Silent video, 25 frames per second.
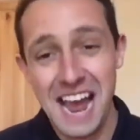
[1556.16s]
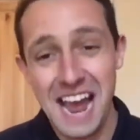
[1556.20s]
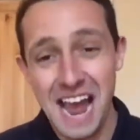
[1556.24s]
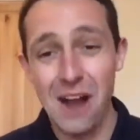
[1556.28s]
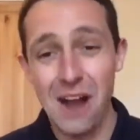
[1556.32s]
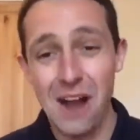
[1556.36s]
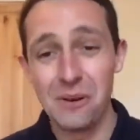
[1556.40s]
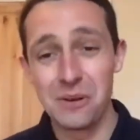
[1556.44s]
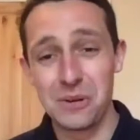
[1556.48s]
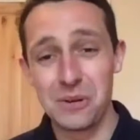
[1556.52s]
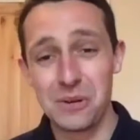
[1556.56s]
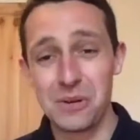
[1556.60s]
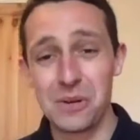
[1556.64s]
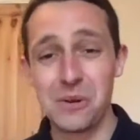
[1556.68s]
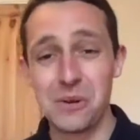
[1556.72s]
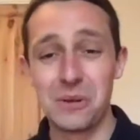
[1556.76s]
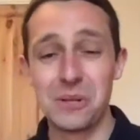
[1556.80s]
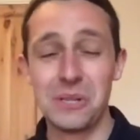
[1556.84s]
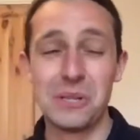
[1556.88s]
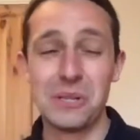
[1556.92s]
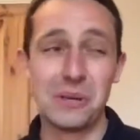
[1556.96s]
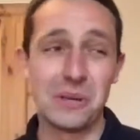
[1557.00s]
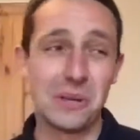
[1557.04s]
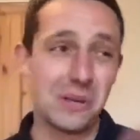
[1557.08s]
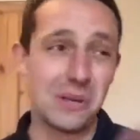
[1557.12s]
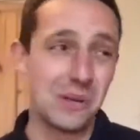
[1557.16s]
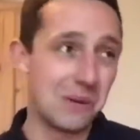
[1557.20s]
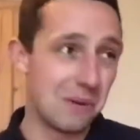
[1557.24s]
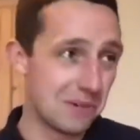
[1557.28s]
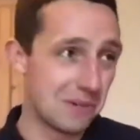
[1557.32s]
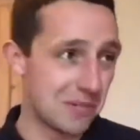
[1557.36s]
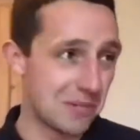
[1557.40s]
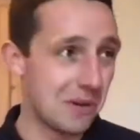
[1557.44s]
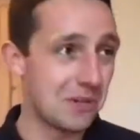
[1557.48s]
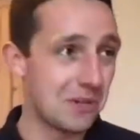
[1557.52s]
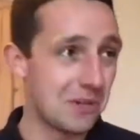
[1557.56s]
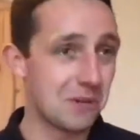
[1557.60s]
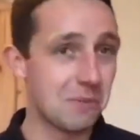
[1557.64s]
how can Google look at your
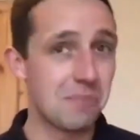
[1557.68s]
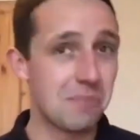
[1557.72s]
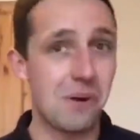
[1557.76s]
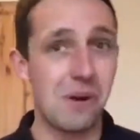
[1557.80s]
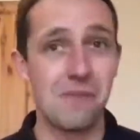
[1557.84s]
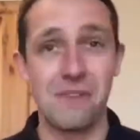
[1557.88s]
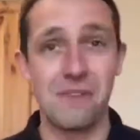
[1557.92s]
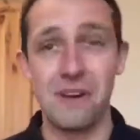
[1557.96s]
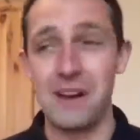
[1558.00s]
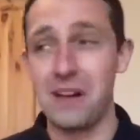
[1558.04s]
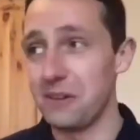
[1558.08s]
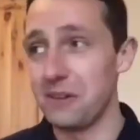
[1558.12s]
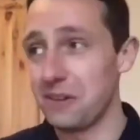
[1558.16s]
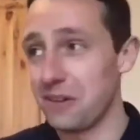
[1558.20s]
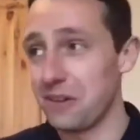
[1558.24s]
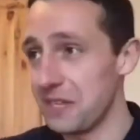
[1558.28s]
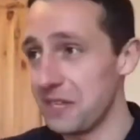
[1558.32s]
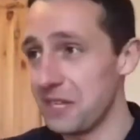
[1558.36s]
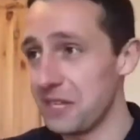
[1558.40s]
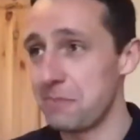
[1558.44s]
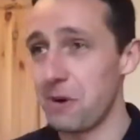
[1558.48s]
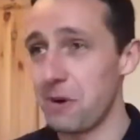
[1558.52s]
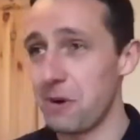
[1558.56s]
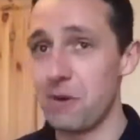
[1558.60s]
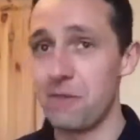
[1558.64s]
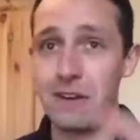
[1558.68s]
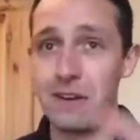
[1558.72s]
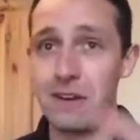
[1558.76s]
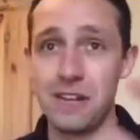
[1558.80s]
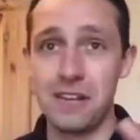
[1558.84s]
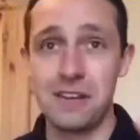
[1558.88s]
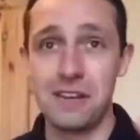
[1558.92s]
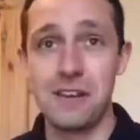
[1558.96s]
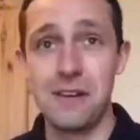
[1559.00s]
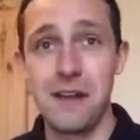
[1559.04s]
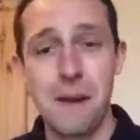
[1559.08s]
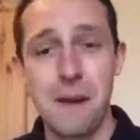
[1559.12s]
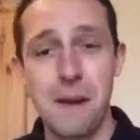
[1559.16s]
social profile, look at this profile,
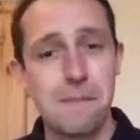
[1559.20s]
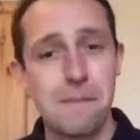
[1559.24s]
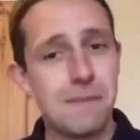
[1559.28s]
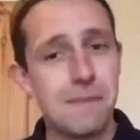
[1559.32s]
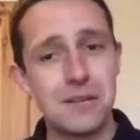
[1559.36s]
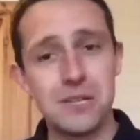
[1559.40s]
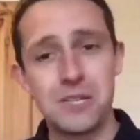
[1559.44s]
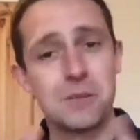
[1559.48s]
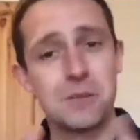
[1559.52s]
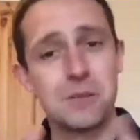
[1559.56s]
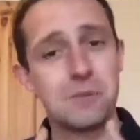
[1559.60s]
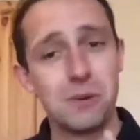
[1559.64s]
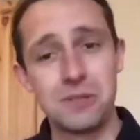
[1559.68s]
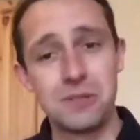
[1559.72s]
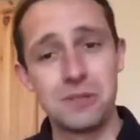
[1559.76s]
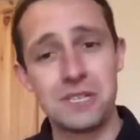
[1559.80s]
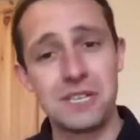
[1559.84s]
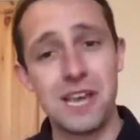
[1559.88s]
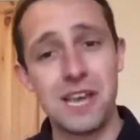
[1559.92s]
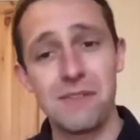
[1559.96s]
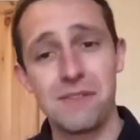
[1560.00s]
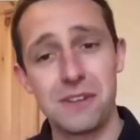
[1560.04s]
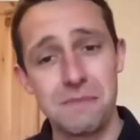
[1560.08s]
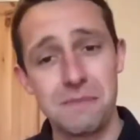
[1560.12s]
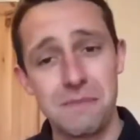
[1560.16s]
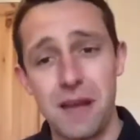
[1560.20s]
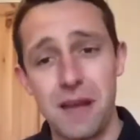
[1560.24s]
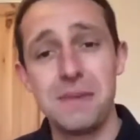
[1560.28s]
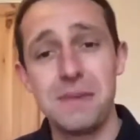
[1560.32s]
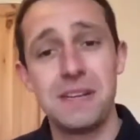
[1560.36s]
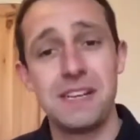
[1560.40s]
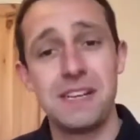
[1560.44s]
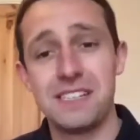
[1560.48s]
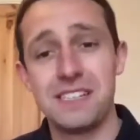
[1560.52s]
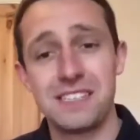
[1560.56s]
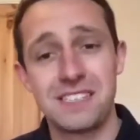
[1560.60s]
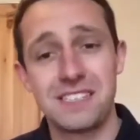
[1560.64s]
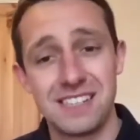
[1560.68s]
and match them all together? I
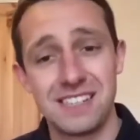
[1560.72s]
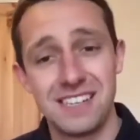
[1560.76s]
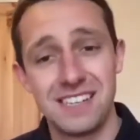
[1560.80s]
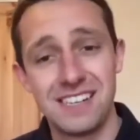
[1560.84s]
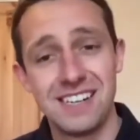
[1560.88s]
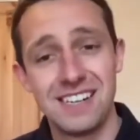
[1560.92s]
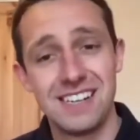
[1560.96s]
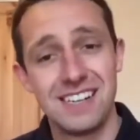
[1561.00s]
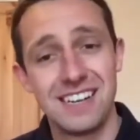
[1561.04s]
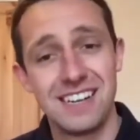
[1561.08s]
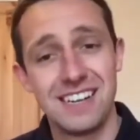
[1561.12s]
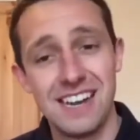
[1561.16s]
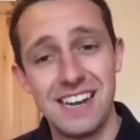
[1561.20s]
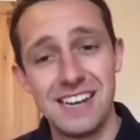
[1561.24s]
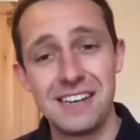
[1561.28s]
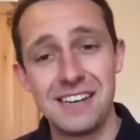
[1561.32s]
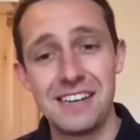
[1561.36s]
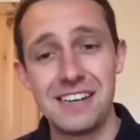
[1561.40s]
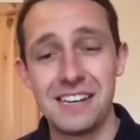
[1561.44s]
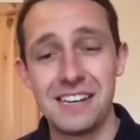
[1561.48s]
mean, it's yeah. it, you